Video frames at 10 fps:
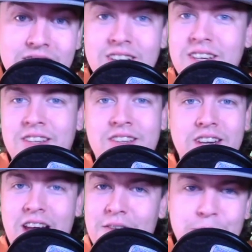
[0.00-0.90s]
He's
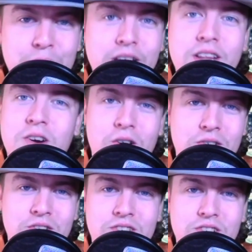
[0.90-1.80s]
going to have to play the
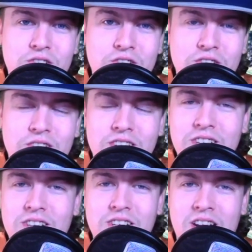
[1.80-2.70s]
Cardinals this year,
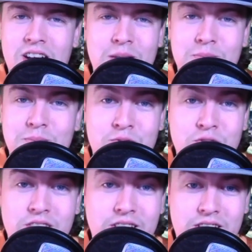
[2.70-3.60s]

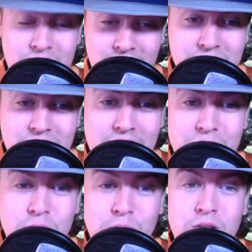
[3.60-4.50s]
just like the Titans
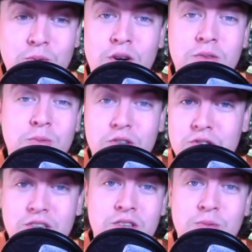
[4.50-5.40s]
have to week one,
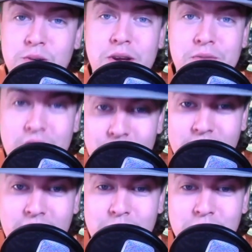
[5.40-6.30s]
which is one of my favorite
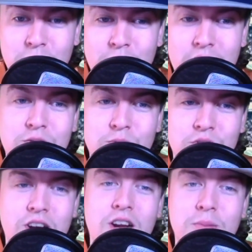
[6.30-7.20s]
games to watch. We'll
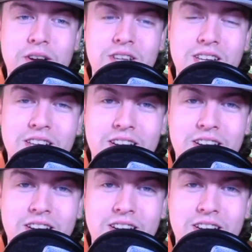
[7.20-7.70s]
talk about that, like I